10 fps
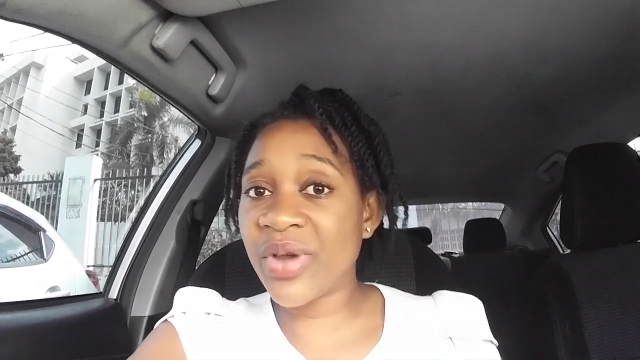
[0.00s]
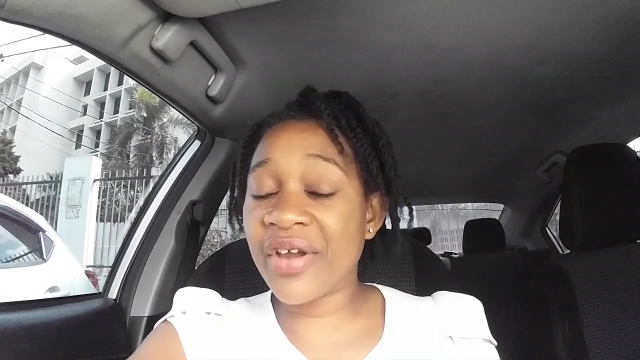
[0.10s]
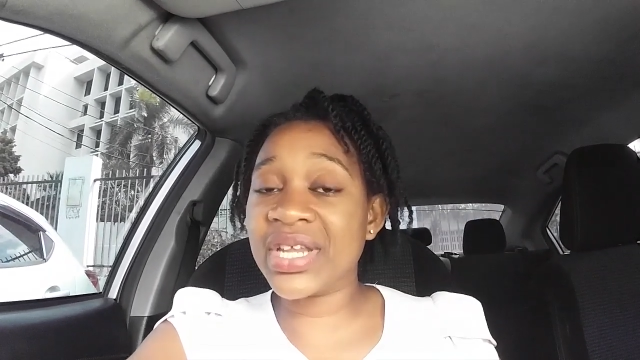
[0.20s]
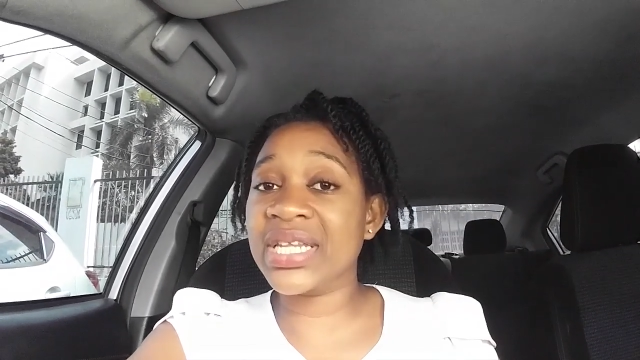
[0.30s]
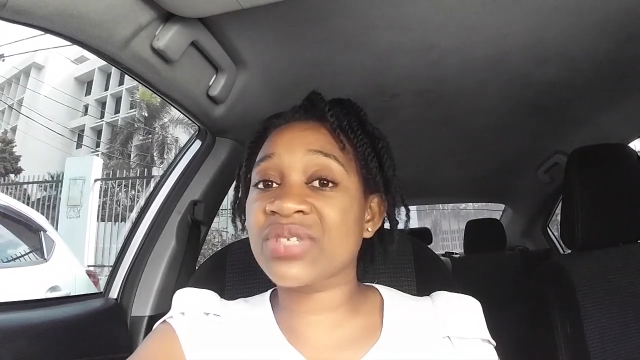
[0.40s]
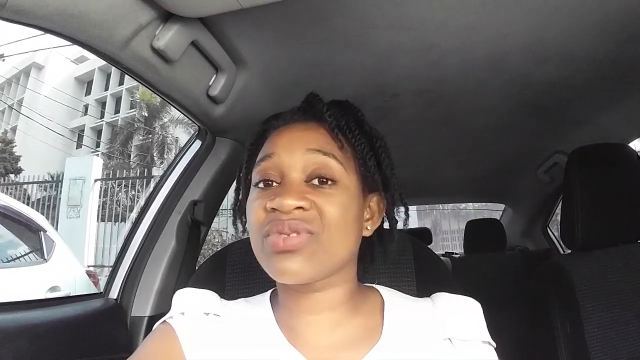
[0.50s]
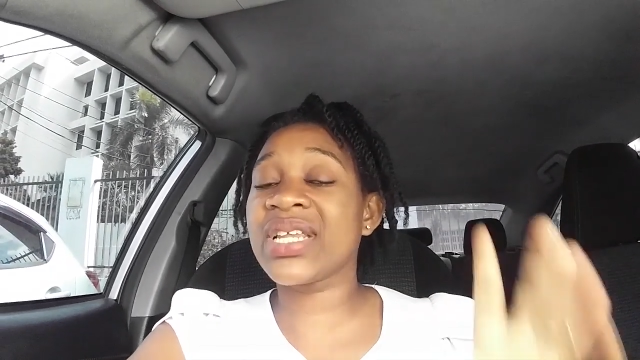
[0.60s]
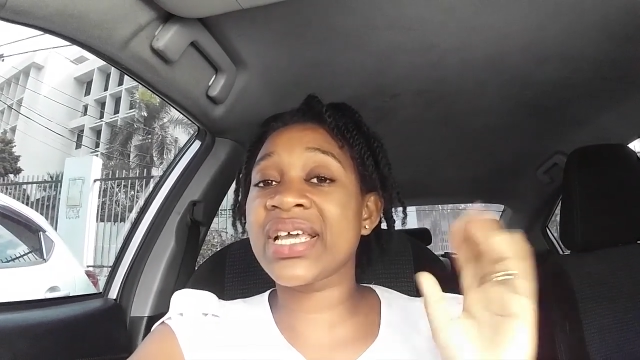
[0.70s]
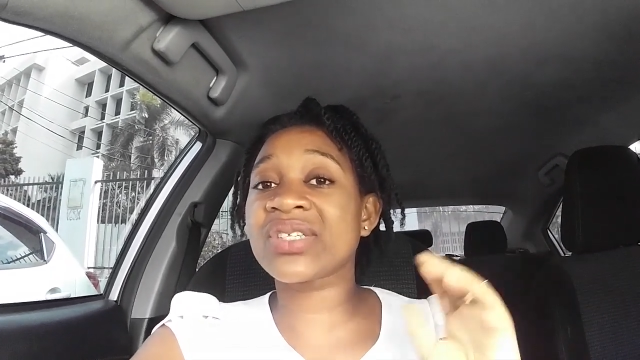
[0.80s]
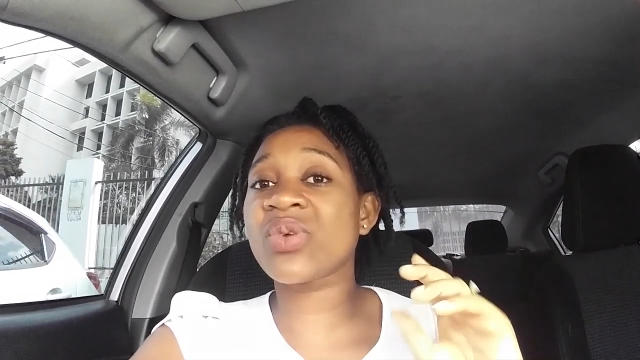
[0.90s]
we are in this
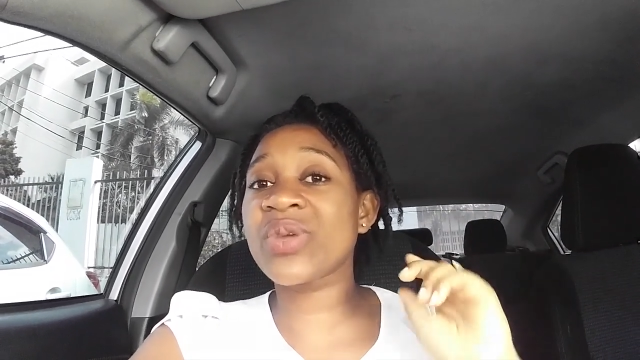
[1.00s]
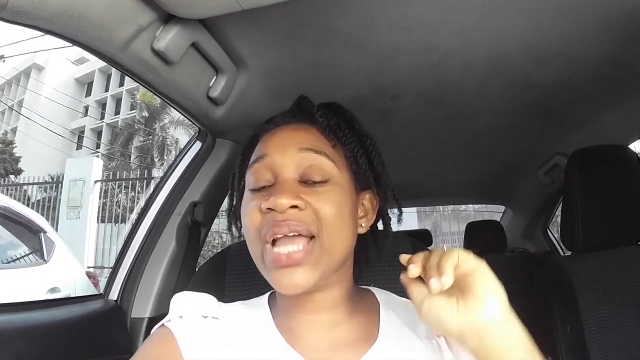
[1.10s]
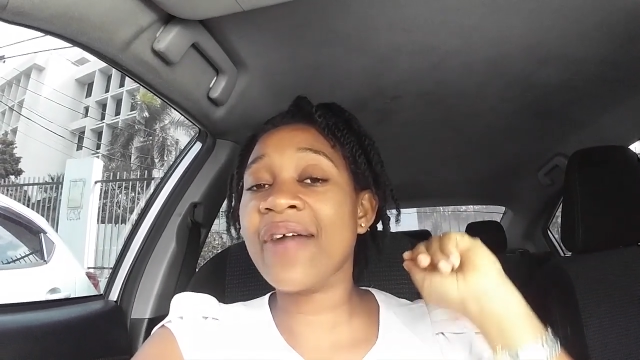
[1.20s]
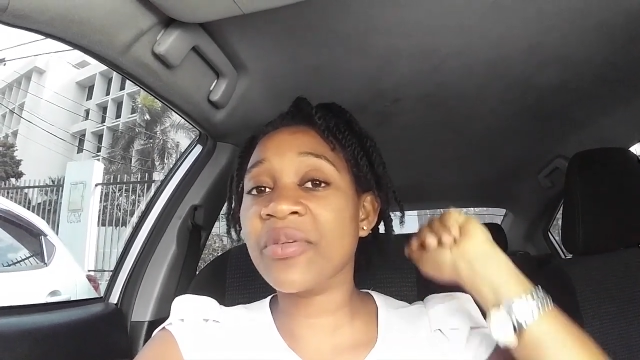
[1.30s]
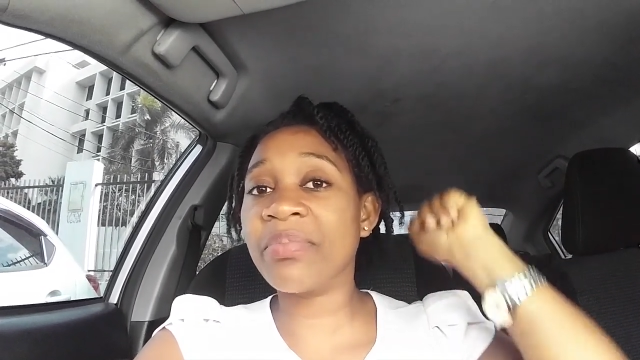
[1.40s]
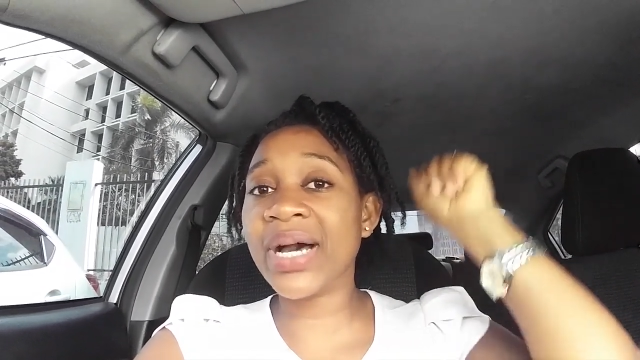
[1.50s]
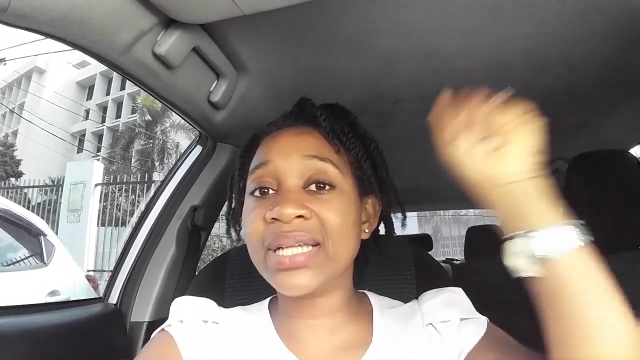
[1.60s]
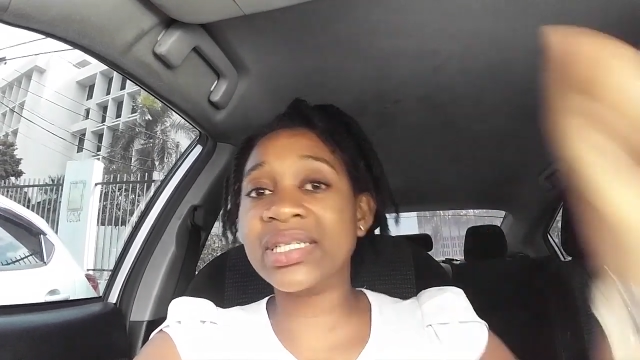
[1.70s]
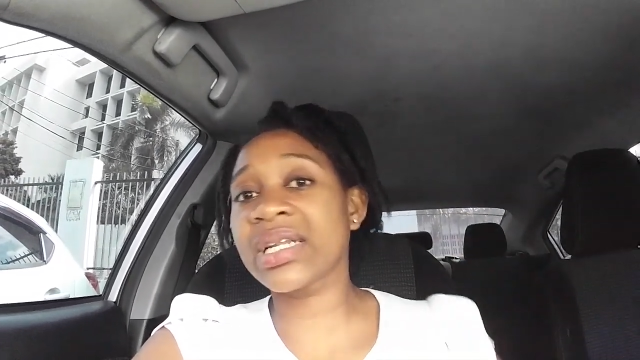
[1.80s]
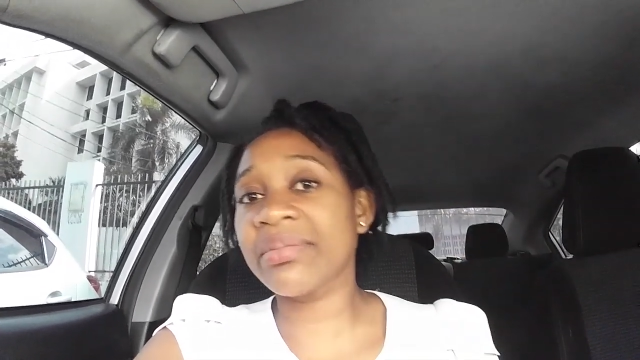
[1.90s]
relay, so we have to
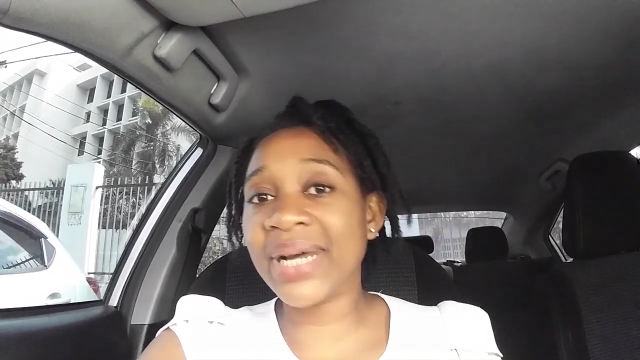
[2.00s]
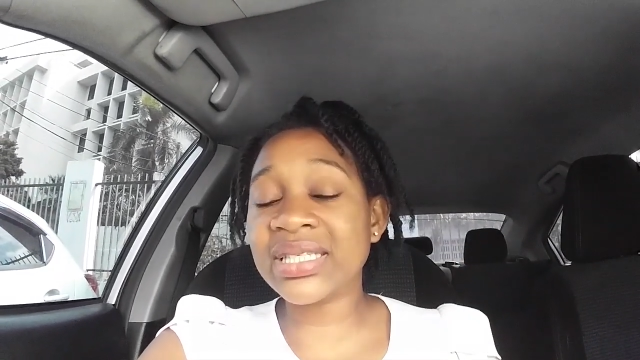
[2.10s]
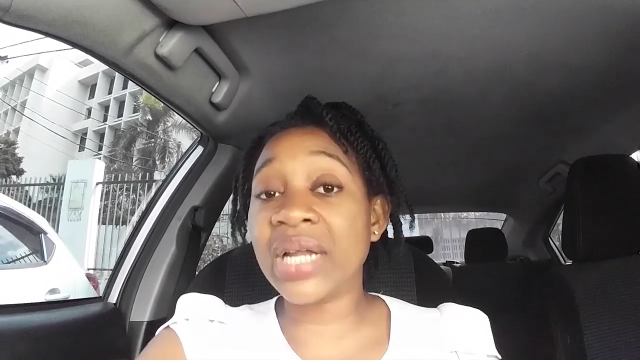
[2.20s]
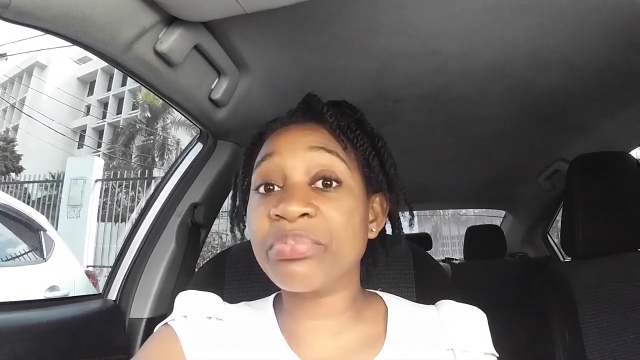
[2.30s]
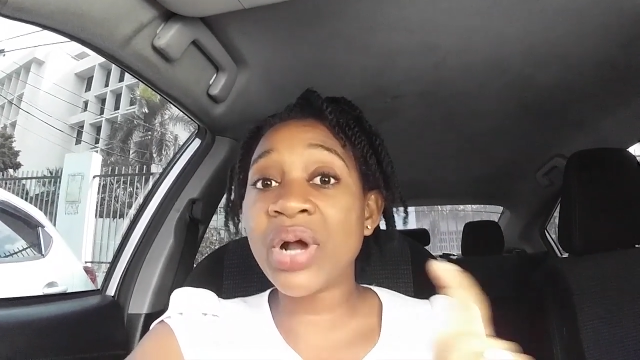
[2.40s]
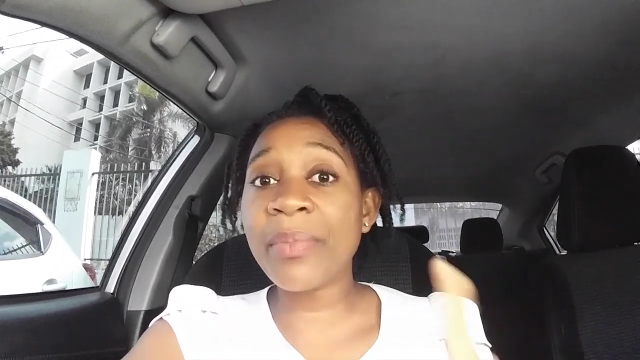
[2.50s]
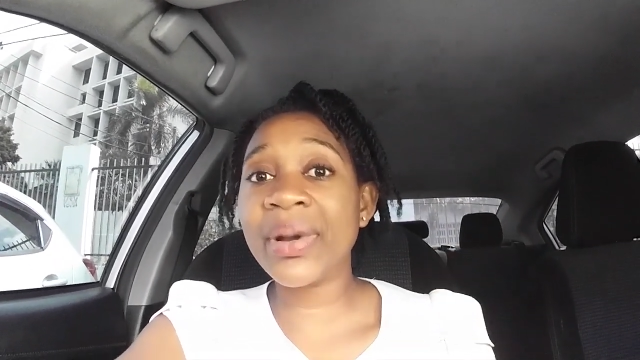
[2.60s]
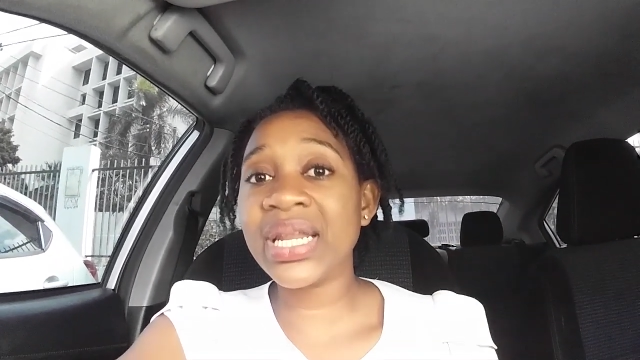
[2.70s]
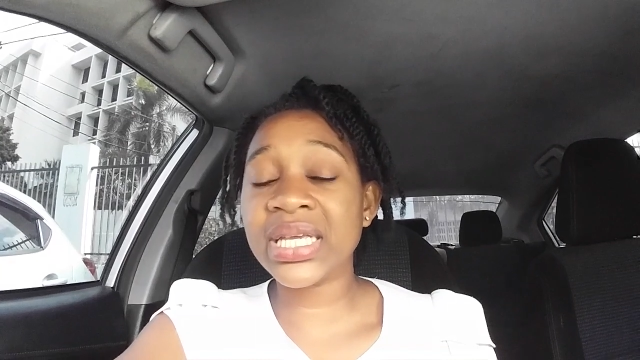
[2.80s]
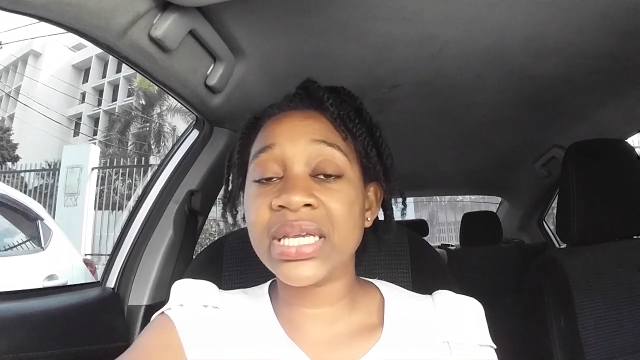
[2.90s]
pass on the baton
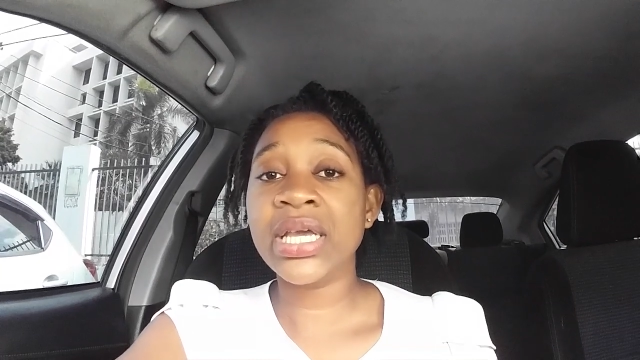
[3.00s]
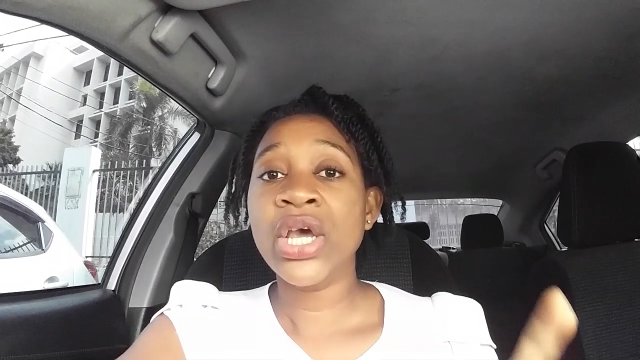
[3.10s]
properly